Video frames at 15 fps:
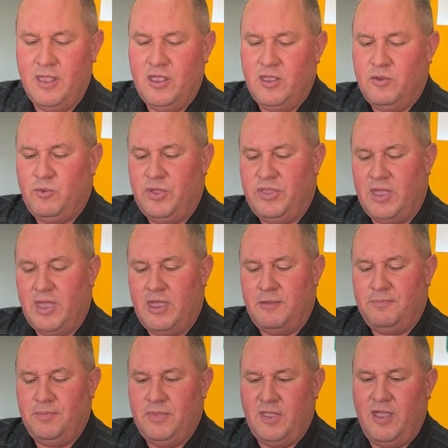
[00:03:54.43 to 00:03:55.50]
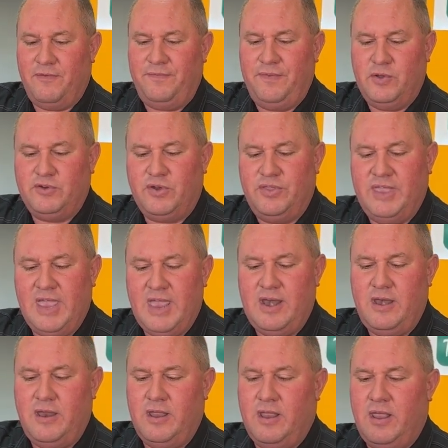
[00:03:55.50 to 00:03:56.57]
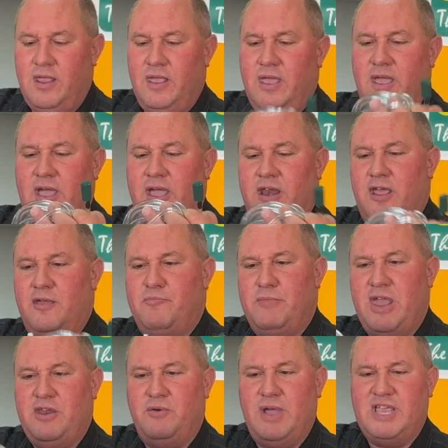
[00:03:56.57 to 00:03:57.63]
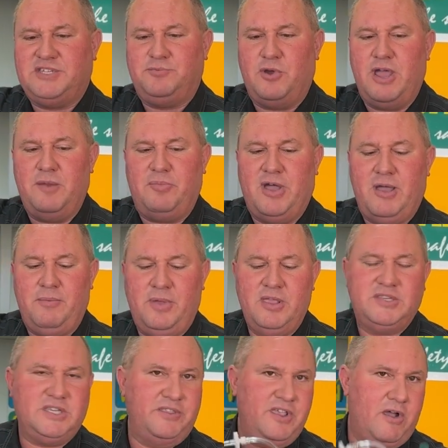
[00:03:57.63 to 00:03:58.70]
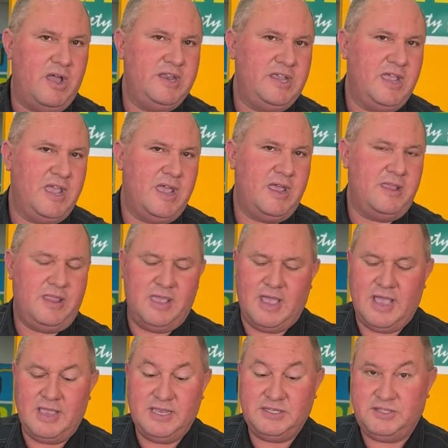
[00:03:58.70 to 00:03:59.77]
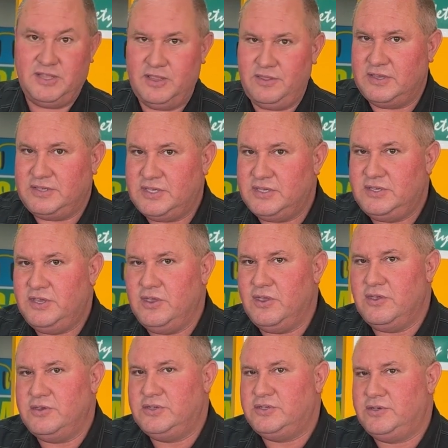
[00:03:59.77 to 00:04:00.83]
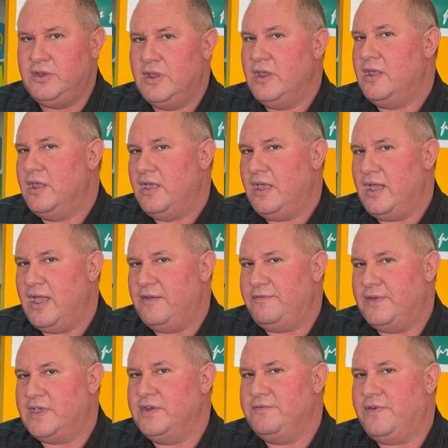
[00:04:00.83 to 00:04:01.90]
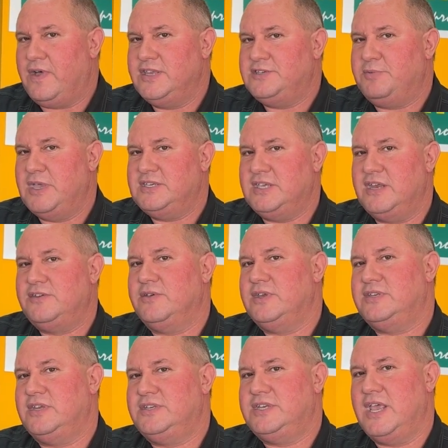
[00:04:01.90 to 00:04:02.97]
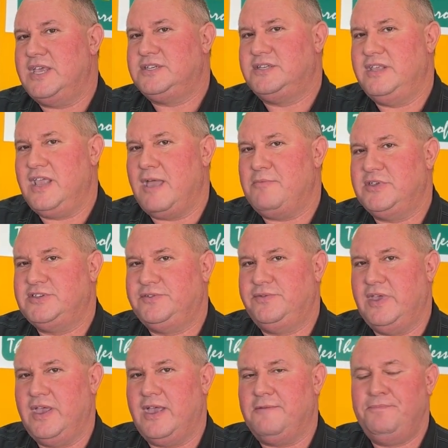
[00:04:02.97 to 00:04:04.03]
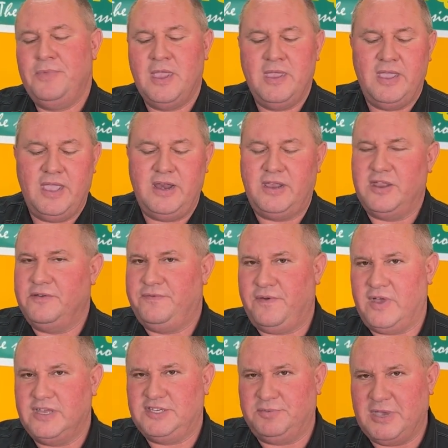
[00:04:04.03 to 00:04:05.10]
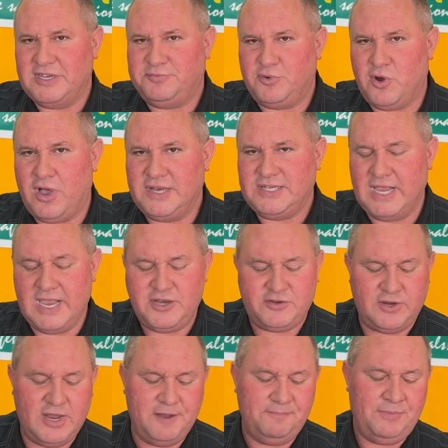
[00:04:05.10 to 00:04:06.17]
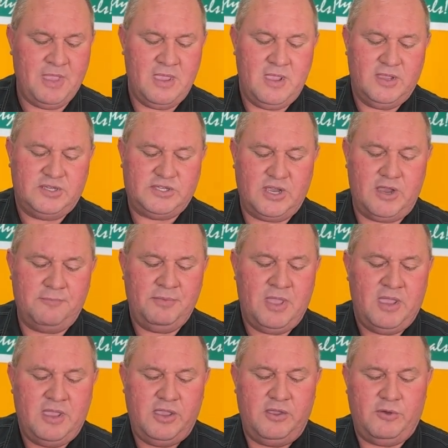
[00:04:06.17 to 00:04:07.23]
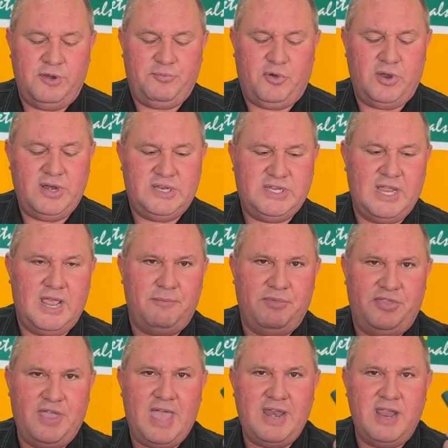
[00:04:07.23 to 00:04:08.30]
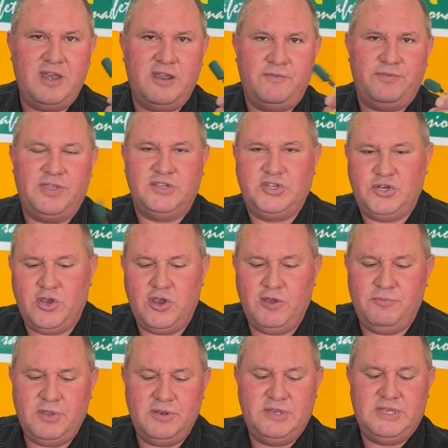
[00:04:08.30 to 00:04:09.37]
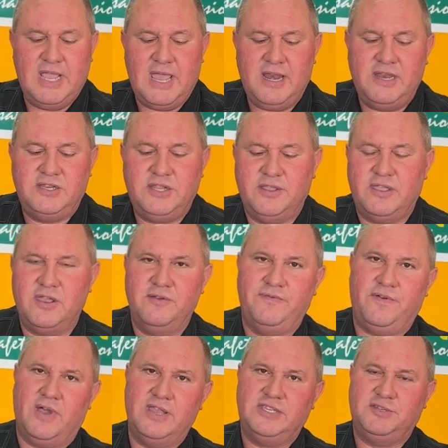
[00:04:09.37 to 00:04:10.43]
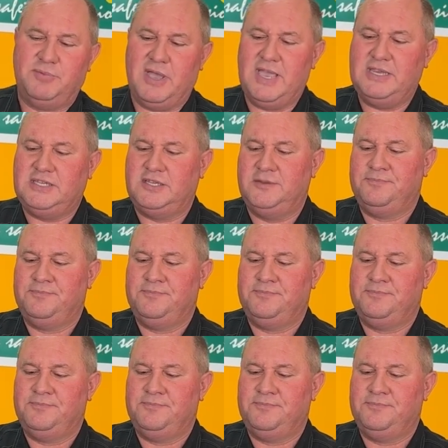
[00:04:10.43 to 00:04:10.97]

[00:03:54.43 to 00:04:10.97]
with a filter on the end and a manual aspirator pump. So the idea is that is used for confined space entry to test the atmosphere in a confined space prior to entry. So you would put that end of the tube down into the confined space.